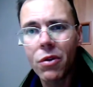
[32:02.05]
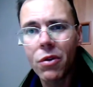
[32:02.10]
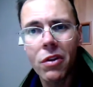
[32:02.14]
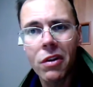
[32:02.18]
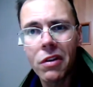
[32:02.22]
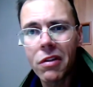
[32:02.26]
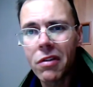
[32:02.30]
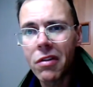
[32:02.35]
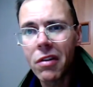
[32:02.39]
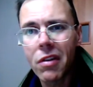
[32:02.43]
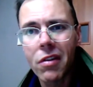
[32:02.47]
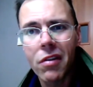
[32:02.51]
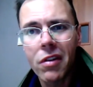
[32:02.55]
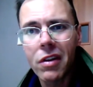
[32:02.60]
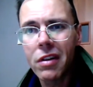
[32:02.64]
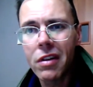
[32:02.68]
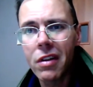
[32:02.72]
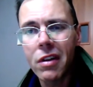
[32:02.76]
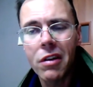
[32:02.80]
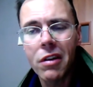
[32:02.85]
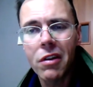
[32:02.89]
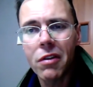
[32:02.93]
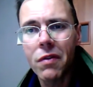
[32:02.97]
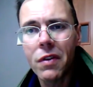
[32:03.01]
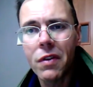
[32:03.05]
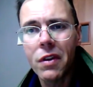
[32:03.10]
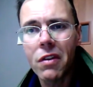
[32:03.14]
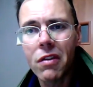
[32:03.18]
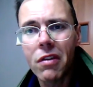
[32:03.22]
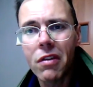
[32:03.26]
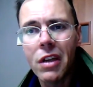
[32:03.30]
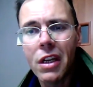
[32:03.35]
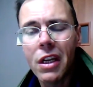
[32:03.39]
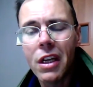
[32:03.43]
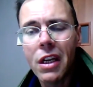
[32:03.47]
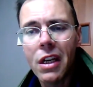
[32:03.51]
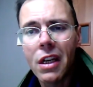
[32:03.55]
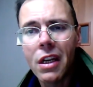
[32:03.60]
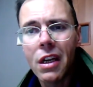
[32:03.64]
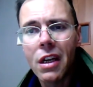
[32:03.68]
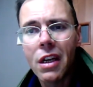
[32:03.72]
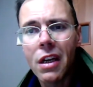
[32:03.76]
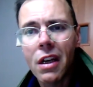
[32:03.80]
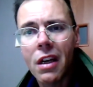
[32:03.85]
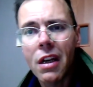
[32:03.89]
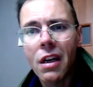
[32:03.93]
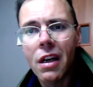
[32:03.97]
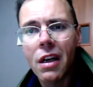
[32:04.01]
do not regret any of it.
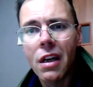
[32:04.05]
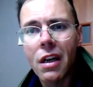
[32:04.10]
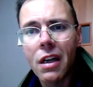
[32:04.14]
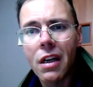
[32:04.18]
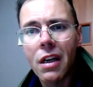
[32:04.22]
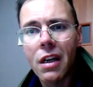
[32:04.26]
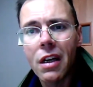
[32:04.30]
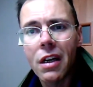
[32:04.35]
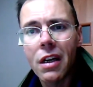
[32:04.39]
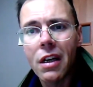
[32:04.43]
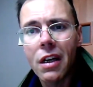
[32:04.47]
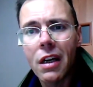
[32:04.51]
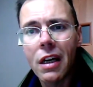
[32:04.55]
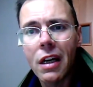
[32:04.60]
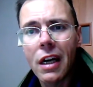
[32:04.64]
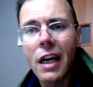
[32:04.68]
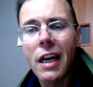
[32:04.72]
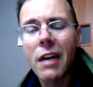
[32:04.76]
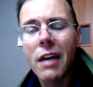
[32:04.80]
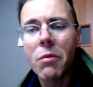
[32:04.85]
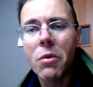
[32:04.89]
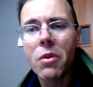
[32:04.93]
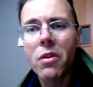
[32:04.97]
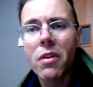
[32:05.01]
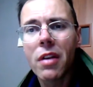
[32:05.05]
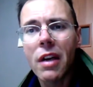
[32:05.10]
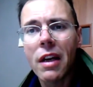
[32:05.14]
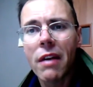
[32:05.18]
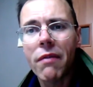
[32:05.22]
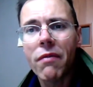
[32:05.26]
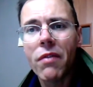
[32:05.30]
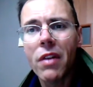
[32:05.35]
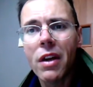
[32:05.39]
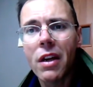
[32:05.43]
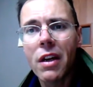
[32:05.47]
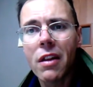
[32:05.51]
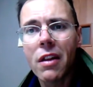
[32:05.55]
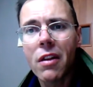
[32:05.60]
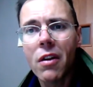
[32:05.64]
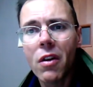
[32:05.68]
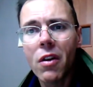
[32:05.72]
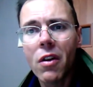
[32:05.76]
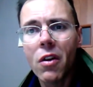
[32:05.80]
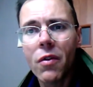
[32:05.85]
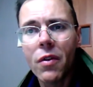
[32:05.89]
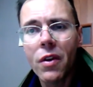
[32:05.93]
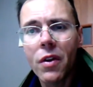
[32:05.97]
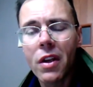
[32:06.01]
Uh, I would have done it
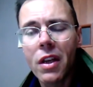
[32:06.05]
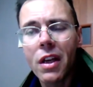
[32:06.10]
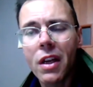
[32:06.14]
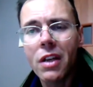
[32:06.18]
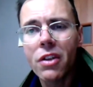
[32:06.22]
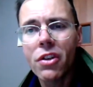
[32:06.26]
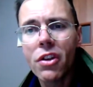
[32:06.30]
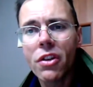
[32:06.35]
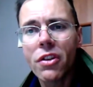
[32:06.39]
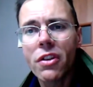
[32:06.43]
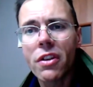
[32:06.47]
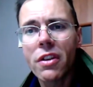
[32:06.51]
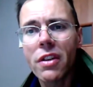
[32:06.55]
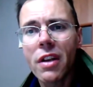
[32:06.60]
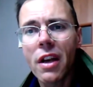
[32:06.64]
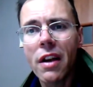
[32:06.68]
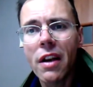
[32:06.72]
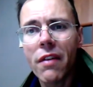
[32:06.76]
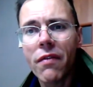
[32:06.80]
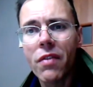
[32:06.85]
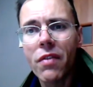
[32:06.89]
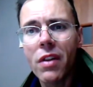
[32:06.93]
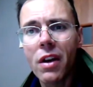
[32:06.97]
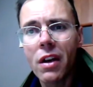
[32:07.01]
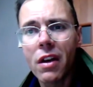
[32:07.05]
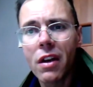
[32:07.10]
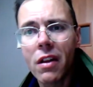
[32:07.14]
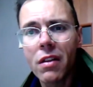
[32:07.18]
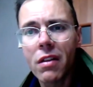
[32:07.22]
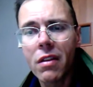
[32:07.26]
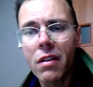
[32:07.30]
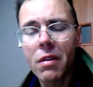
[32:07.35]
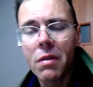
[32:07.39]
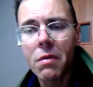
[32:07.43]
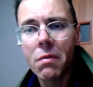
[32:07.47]
all over again, just as I have done it.